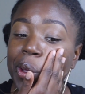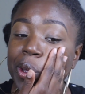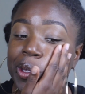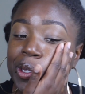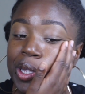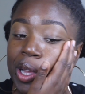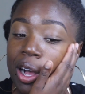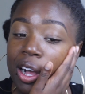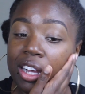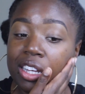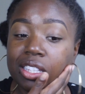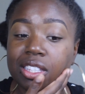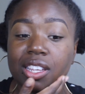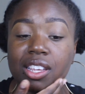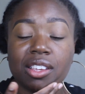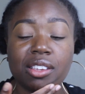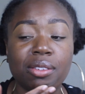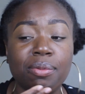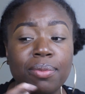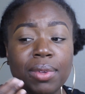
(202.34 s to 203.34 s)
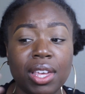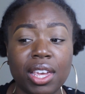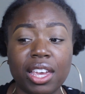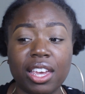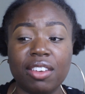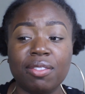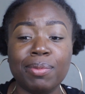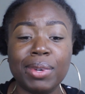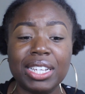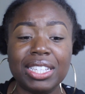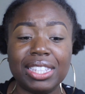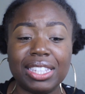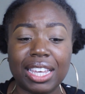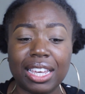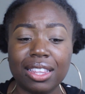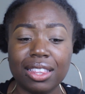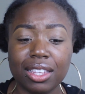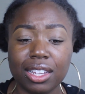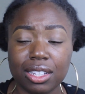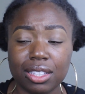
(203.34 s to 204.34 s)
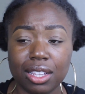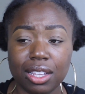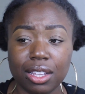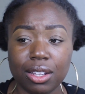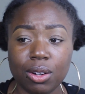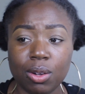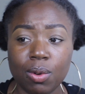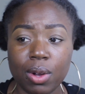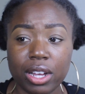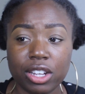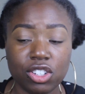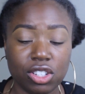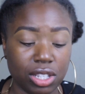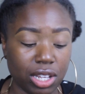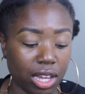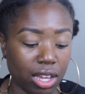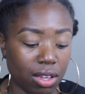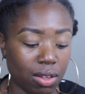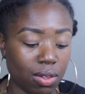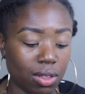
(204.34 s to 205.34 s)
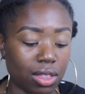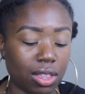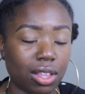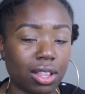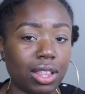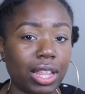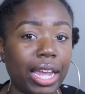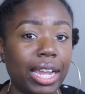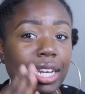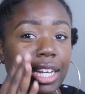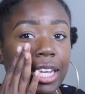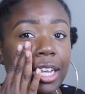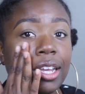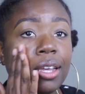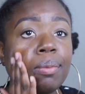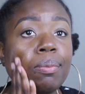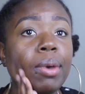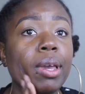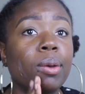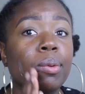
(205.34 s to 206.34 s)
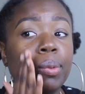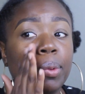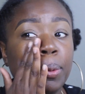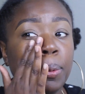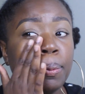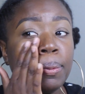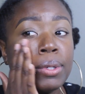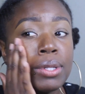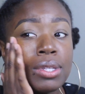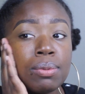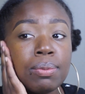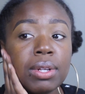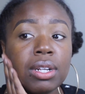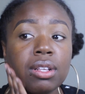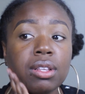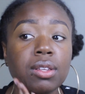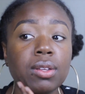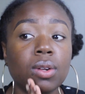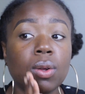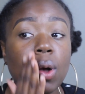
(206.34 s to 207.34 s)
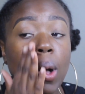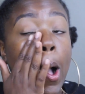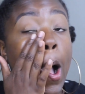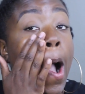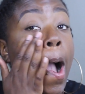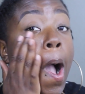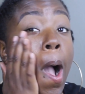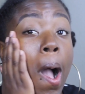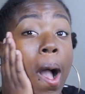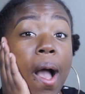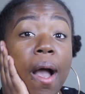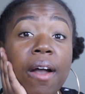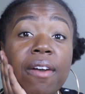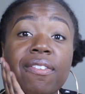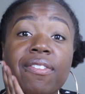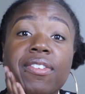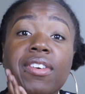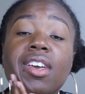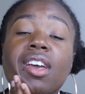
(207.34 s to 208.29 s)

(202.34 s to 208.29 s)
is awesome. If my skin looks a little washed out, the lighting in my room has been a little off.